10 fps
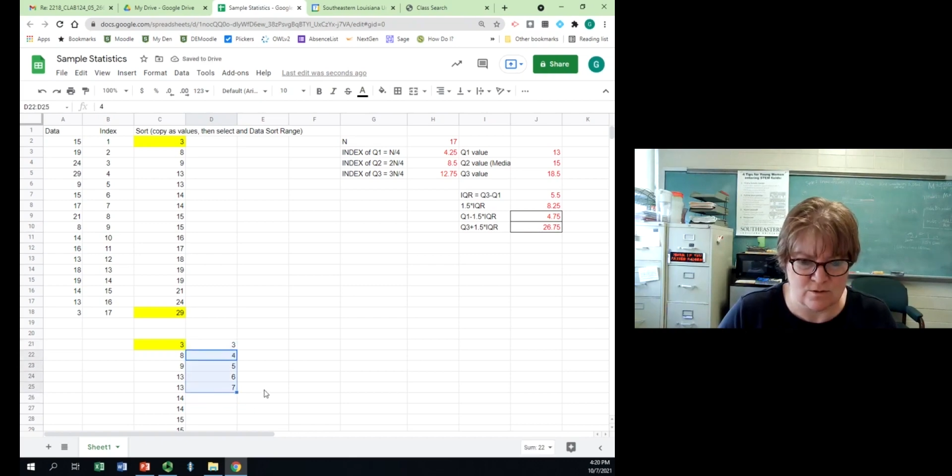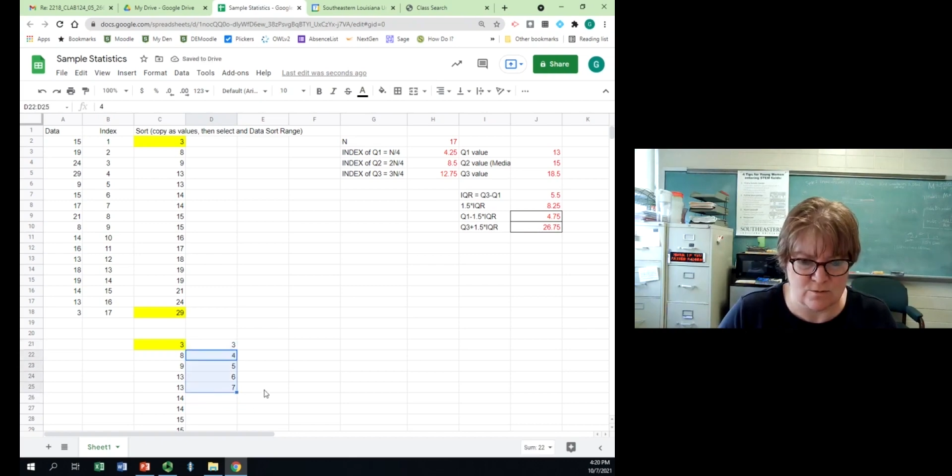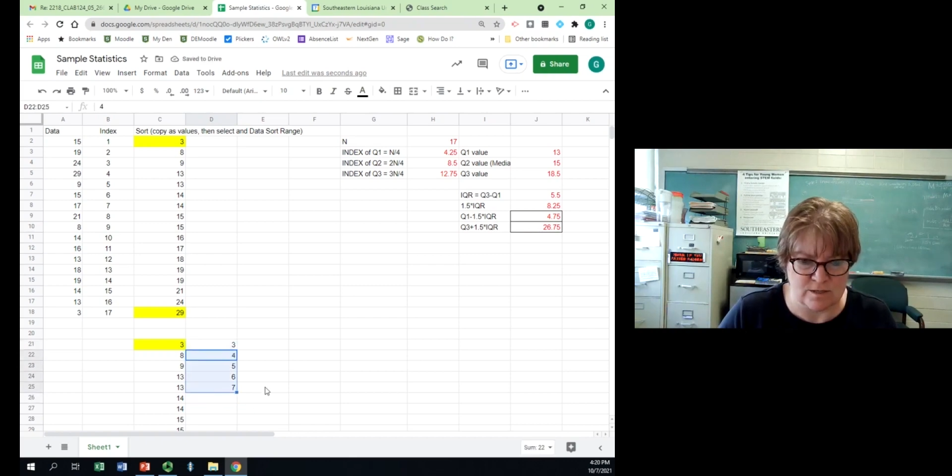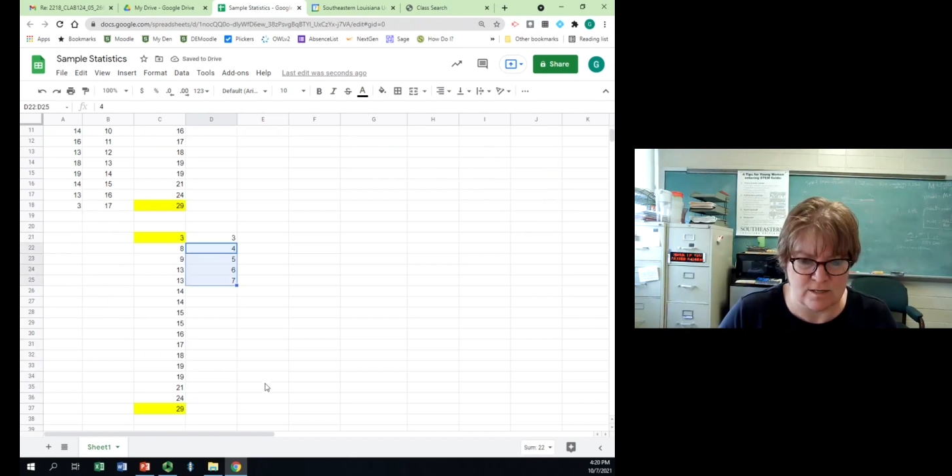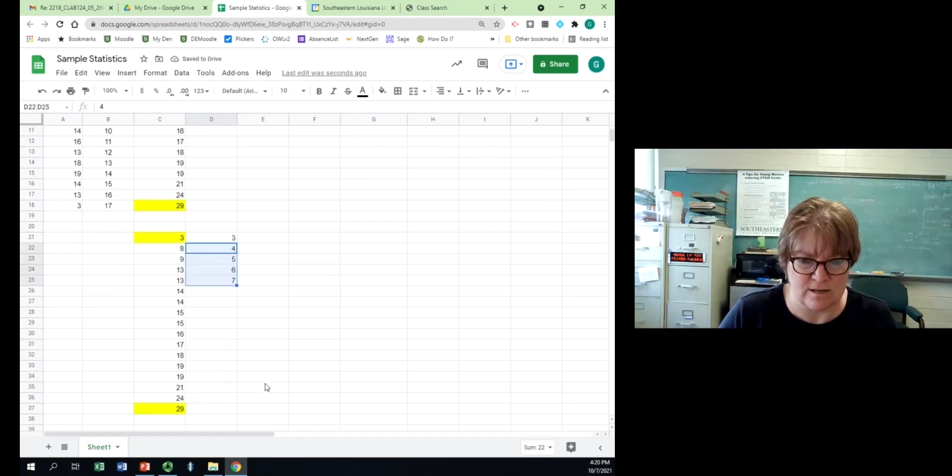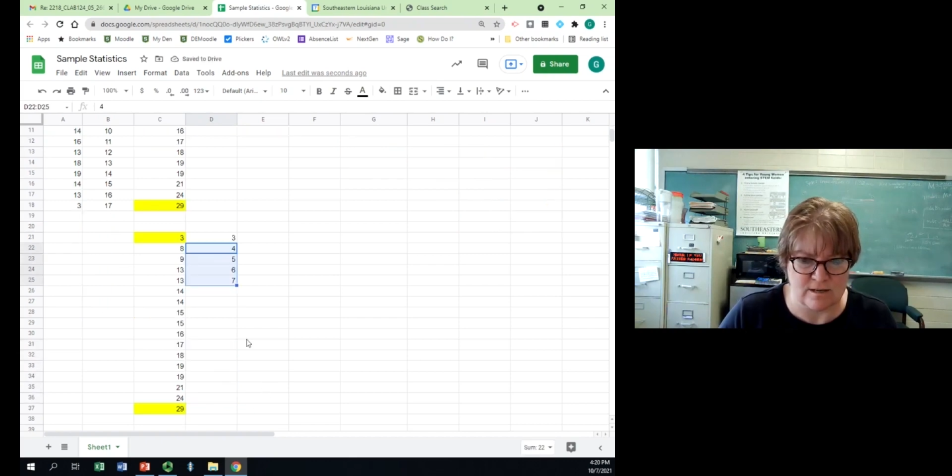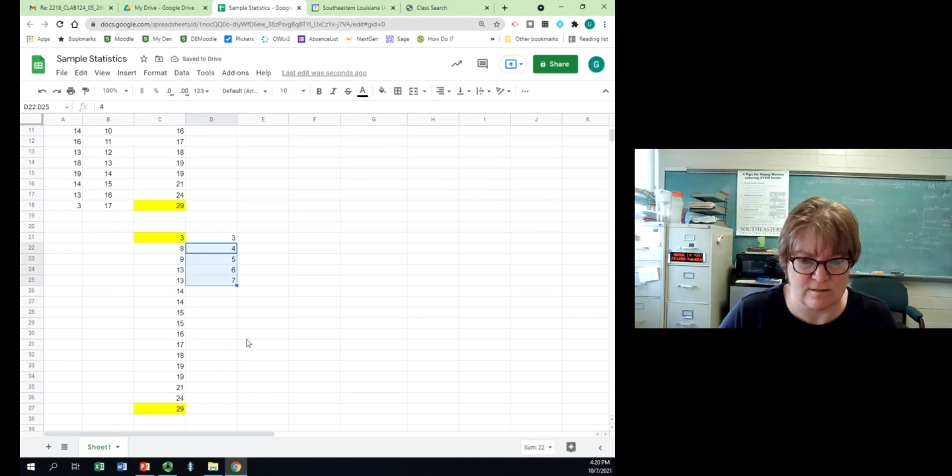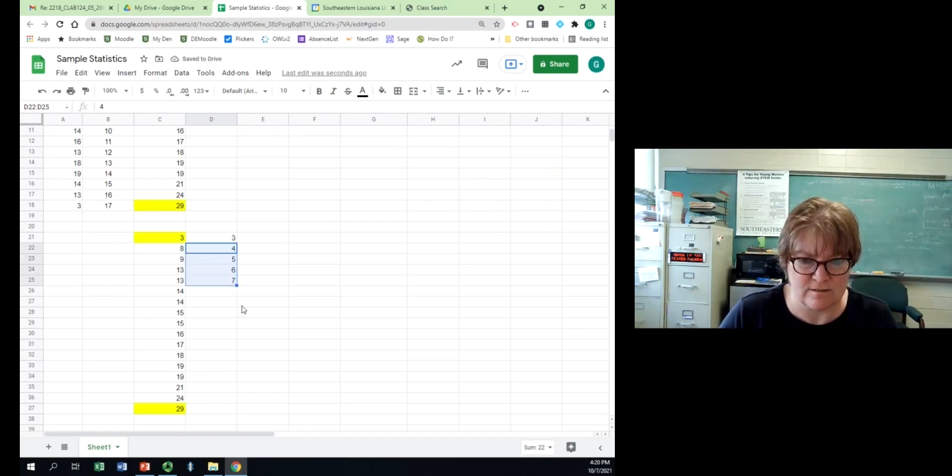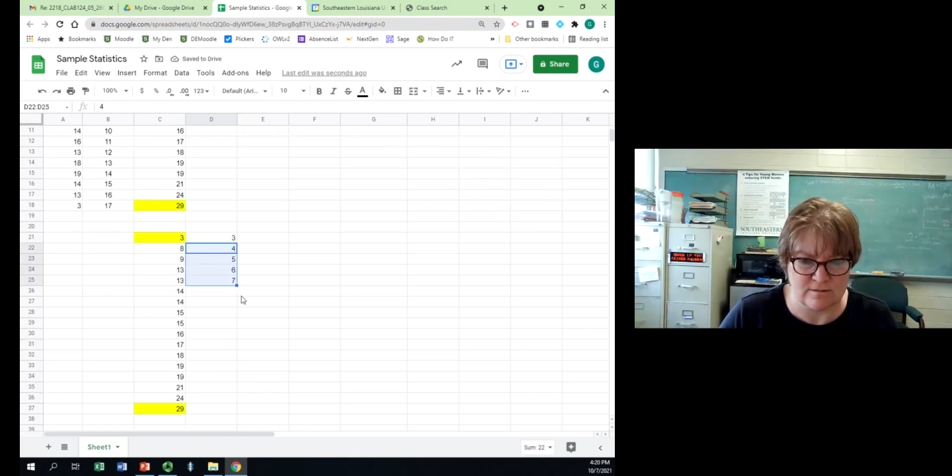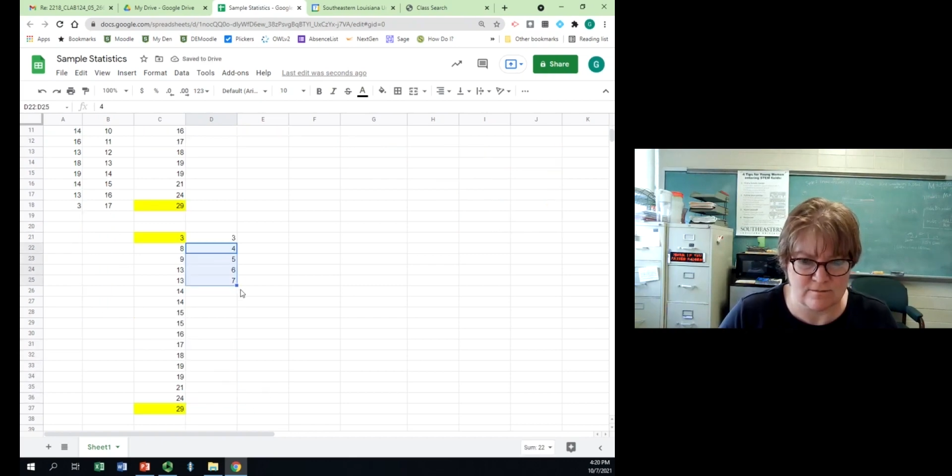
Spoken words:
29.